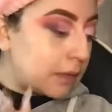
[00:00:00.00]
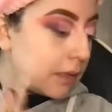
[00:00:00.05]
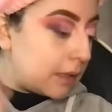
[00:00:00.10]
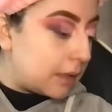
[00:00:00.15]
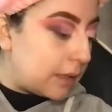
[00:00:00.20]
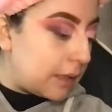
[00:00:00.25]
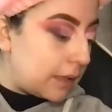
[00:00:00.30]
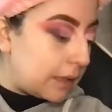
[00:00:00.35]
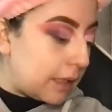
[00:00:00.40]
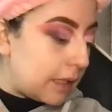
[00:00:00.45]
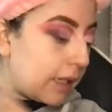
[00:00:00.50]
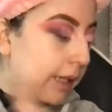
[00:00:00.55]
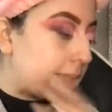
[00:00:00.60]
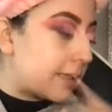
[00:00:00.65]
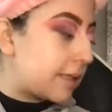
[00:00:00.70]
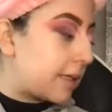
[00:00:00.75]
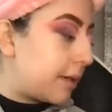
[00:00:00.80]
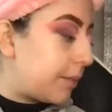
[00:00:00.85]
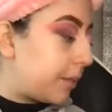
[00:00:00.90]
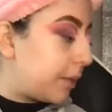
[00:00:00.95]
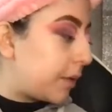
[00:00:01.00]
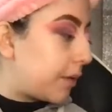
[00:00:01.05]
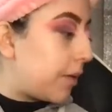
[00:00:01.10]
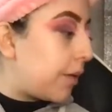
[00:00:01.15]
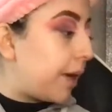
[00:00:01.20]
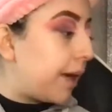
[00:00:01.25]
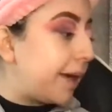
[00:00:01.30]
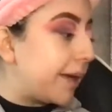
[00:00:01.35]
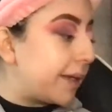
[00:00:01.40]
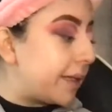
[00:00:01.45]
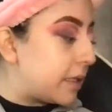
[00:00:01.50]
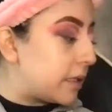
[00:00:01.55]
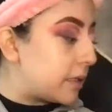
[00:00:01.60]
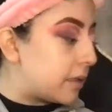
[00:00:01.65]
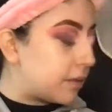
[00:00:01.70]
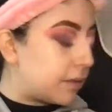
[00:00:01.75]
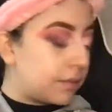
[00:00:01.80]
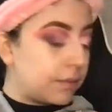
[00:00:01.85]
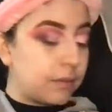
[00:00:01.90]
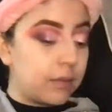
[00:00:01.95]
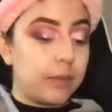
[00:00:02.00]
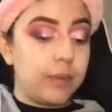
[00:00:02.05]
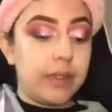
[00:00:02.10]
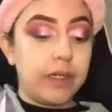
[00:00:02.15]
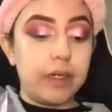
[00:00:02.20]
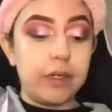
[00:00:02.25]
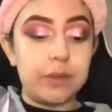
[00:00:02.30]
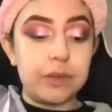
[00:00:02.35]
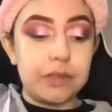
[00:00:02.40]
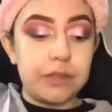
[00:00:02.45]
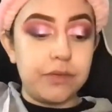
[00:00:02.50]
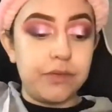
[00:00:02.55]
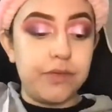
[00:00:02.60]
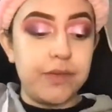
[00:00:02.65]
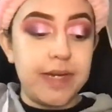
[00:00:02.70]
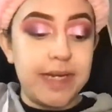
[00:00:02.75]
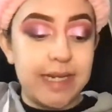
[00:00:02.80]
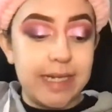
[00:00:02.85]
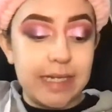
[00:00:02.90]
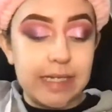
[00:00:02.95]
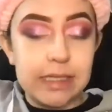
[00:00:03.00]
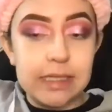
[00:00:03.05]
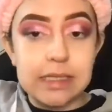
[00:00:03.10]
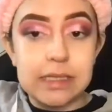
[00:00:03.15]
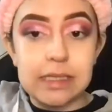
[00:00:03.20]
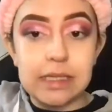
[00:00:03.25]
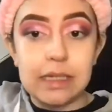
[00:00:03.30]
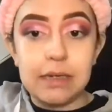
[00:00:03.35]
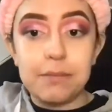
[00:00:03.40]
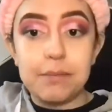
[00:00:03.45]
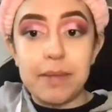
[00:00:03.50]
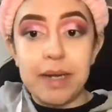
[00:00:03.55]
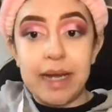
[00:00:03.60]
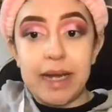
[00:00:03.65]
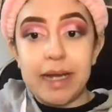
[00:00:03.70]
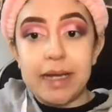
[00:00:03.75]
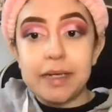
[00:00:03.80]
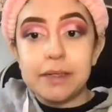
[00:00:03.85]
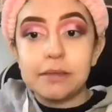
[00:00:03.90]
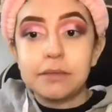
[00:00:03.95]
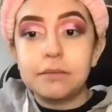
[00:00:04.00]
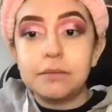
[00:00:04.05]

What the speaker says: think the next time we're going is when we go to Vegas in May.